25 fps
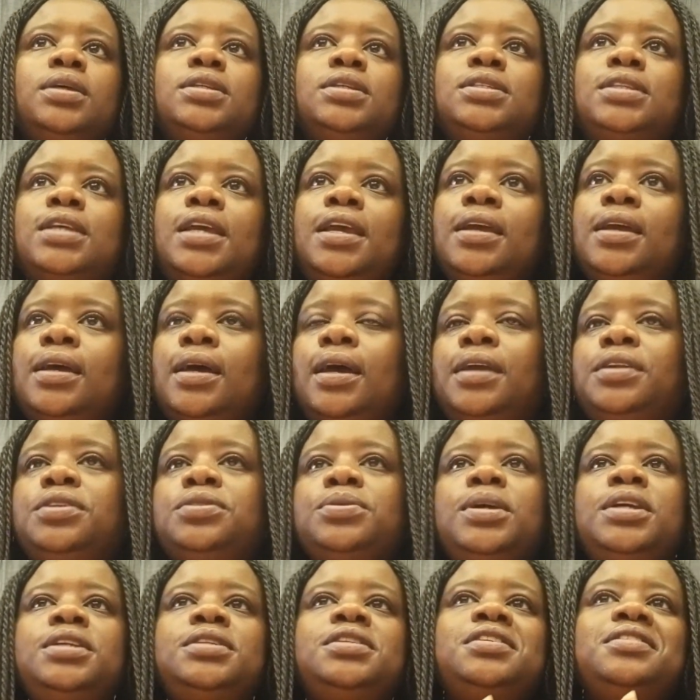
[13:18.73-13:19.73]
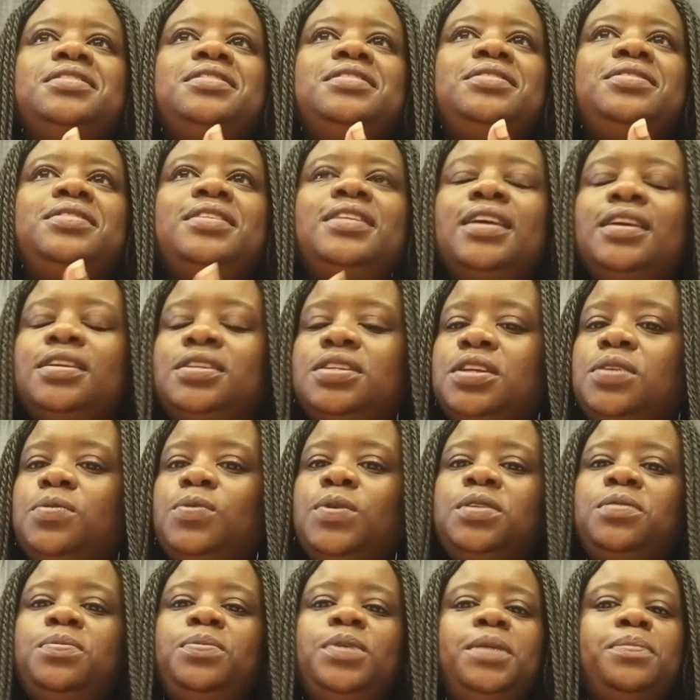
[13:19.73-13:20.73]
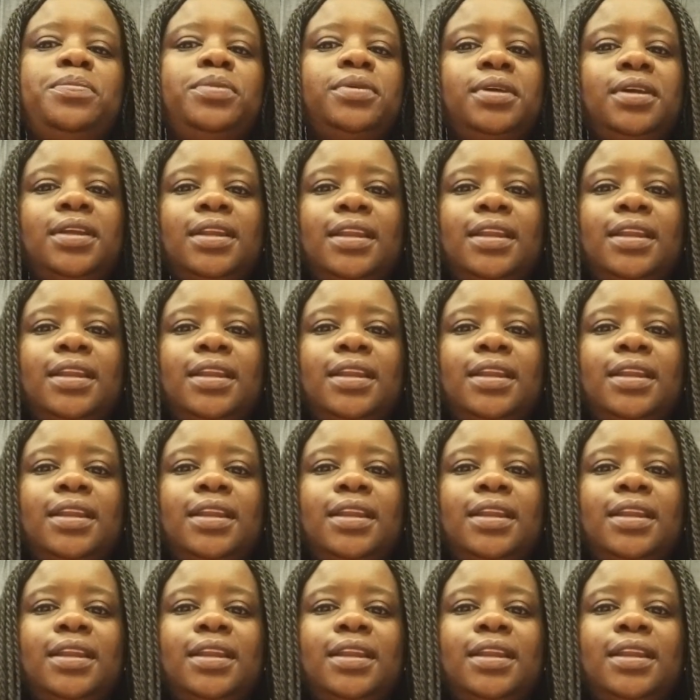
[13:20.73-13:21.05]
staying hydrated, connecting with people,